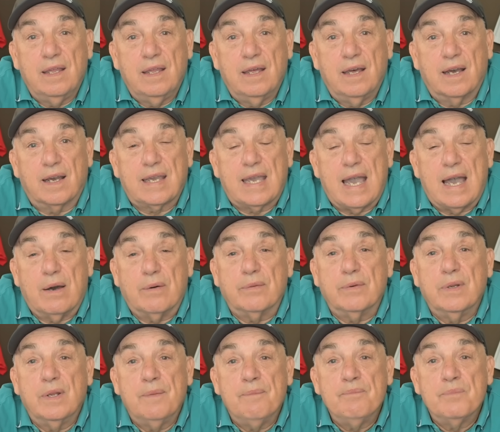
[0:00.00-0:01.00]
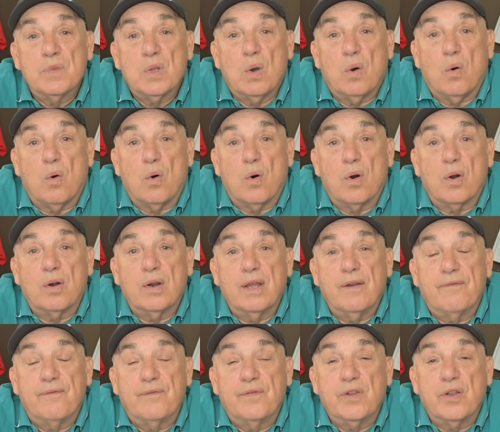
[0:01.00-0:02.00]
account, or
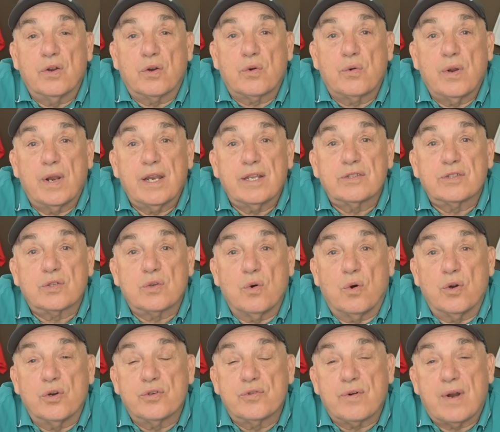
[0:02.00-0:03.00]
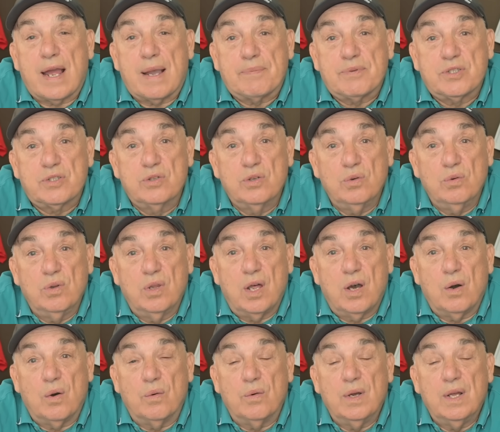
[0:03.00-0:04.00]
if your credit score drops too
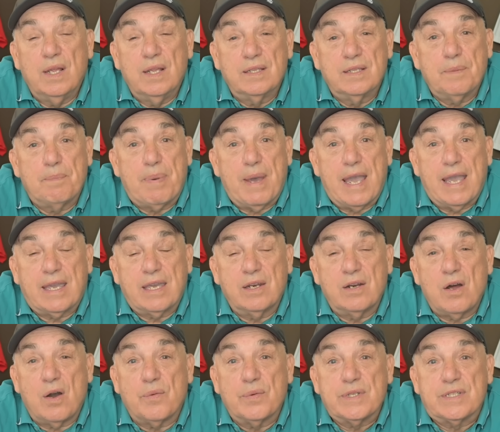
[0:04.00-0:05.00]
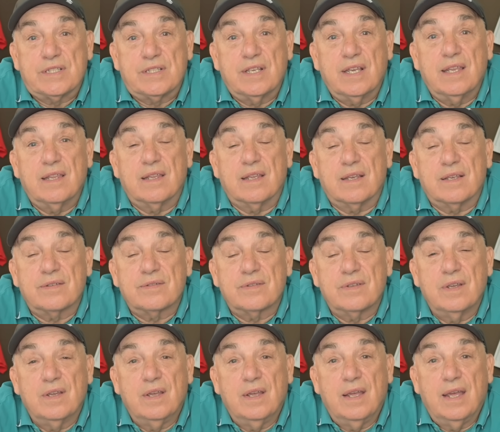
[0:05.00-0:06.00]
low, the bank can always see
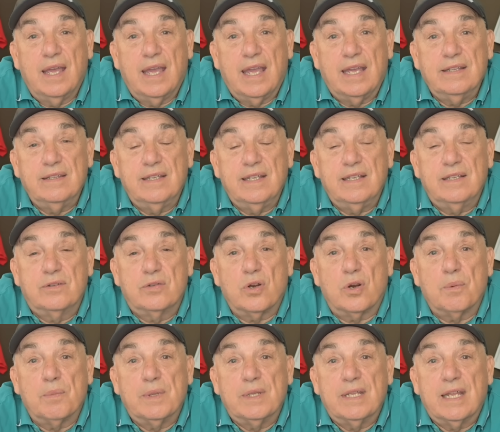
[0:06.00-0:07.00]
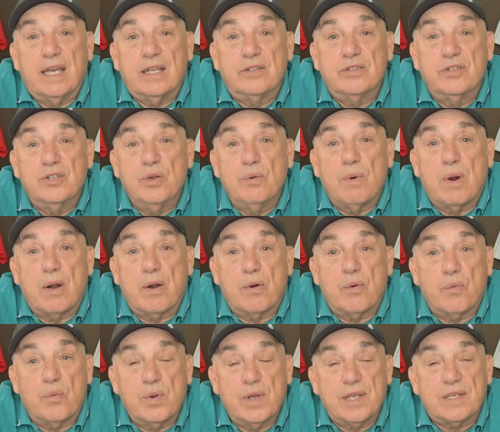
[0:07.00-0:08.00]
this and determine that you are a
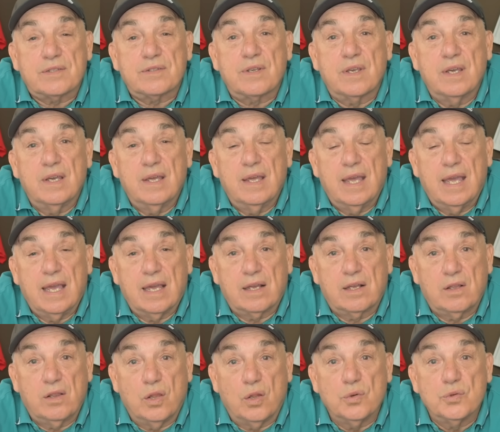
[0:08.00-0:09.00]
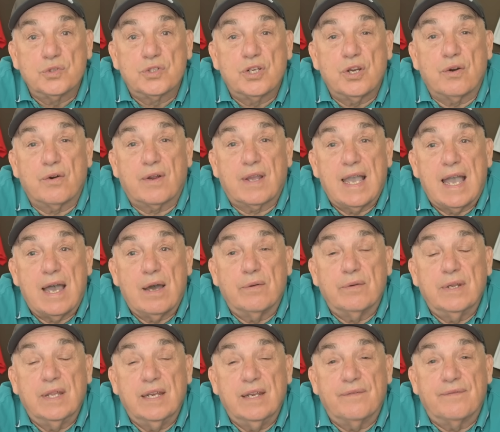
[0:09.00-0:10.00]
risk and close your account.
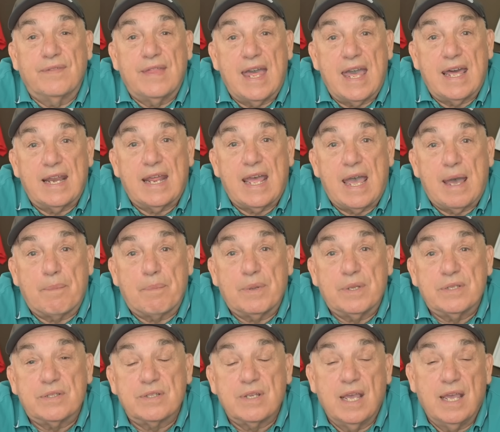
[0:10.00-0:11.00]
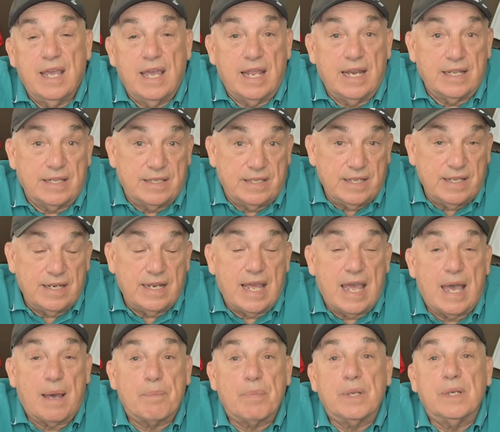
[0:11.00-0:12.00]
And if that happens, and it did
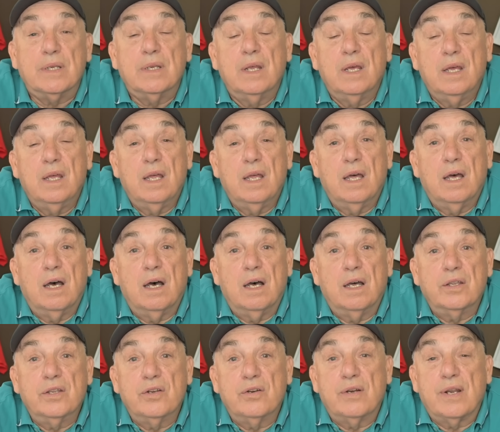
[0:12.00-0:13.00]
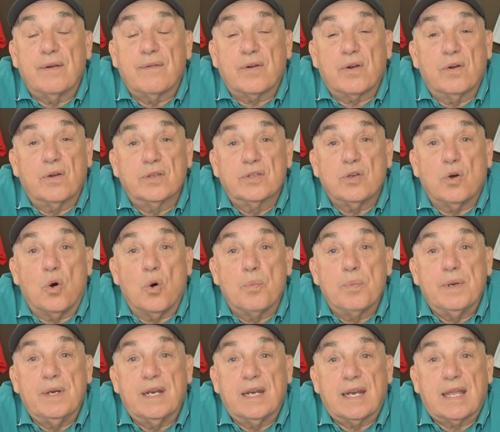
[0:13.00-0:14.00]
happen, you're never going to
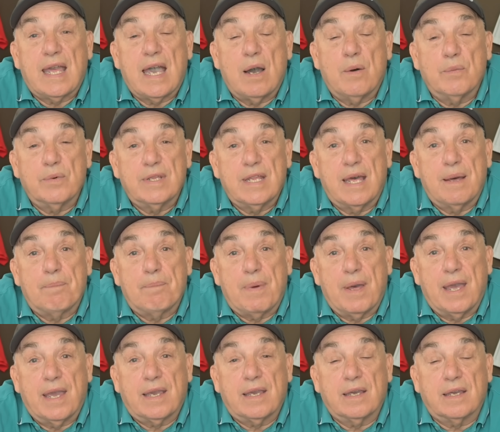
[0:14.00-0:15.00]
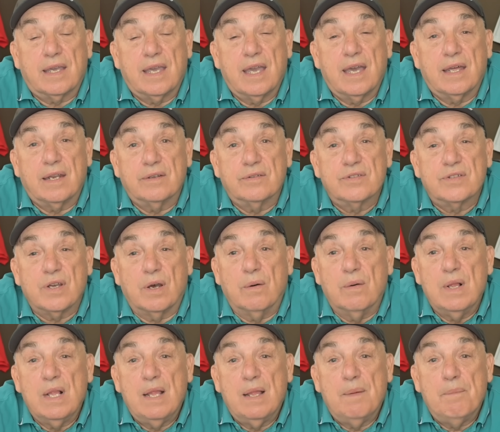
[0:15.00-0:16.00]
open an account with that bank again. So
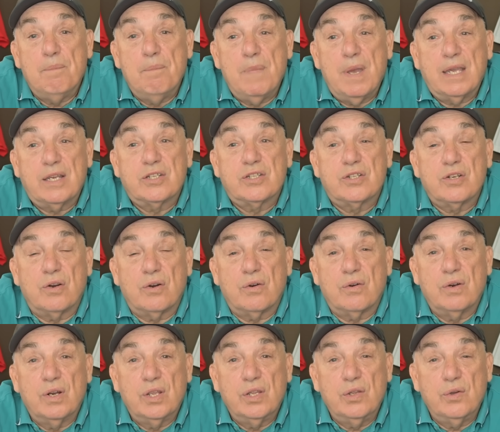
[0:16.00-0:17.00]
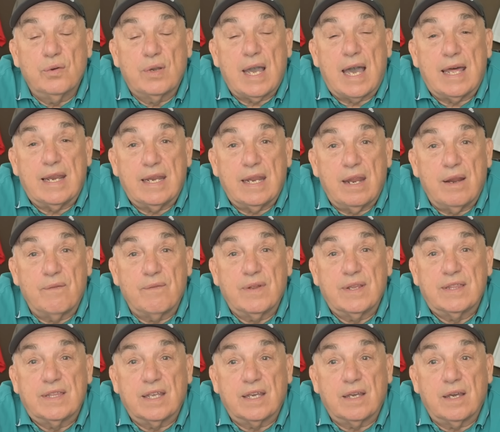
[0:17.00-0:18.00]
make sure you got
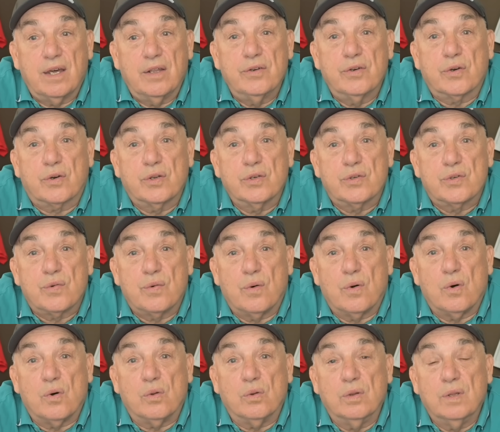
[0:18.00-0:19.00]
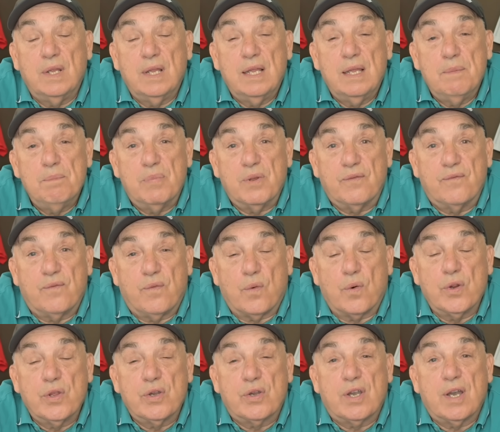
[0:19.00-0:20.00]
everything under control
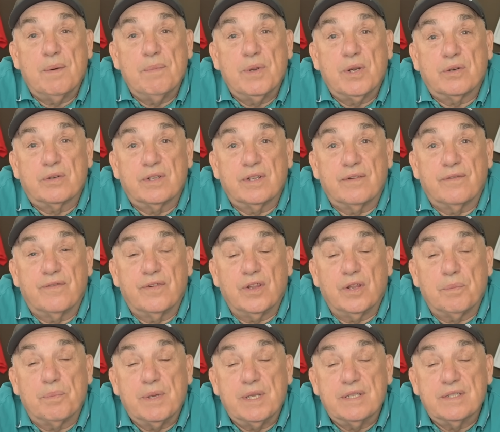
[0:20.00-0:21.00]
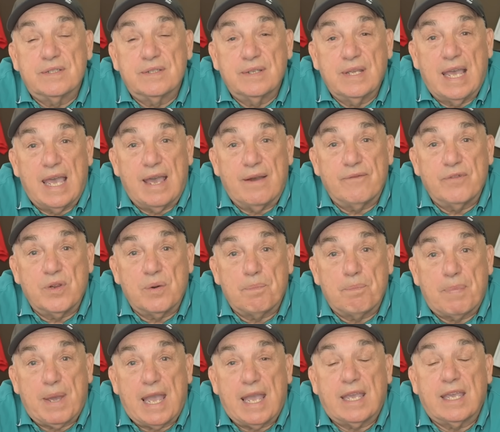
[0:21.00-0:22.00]
before you come here to the Philippines. Have your
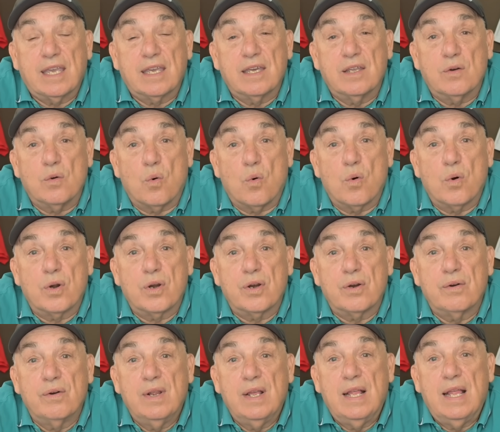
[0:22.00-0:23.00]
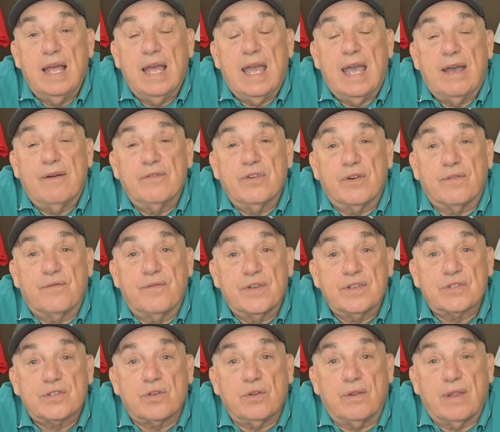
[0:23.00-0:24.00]
banking in order, have your
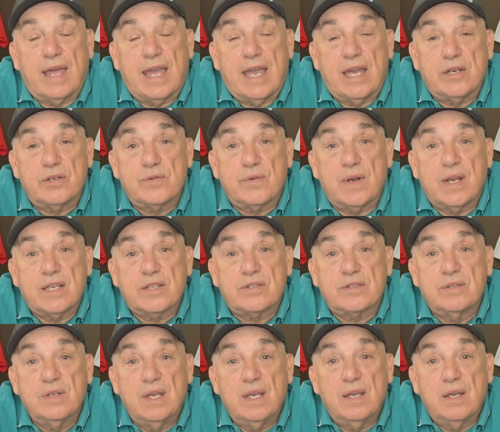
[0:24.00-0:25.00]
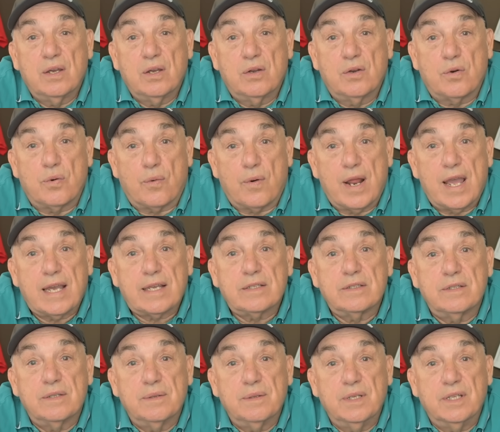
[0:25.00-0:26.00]
physical address
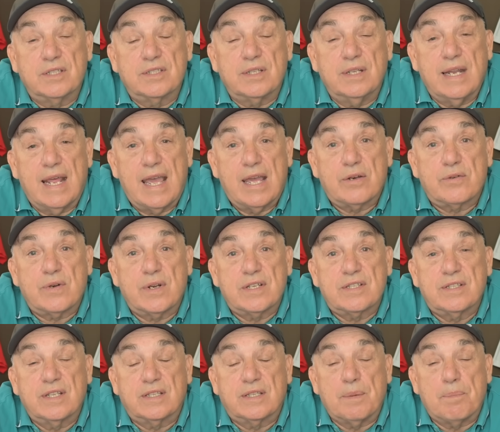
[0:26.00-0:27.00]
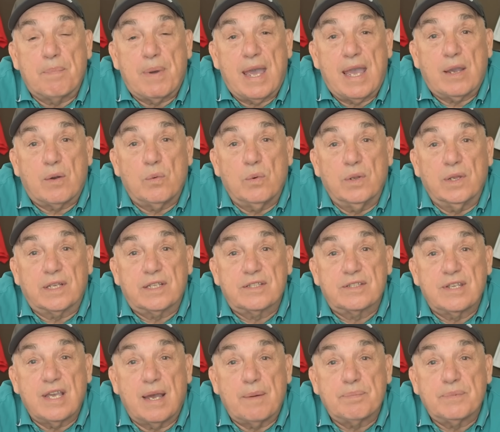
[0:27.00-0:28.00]
correct. It's an address that the bank will
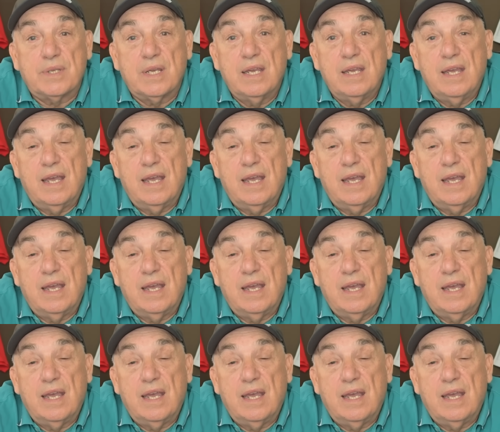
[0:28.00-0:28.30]
accept.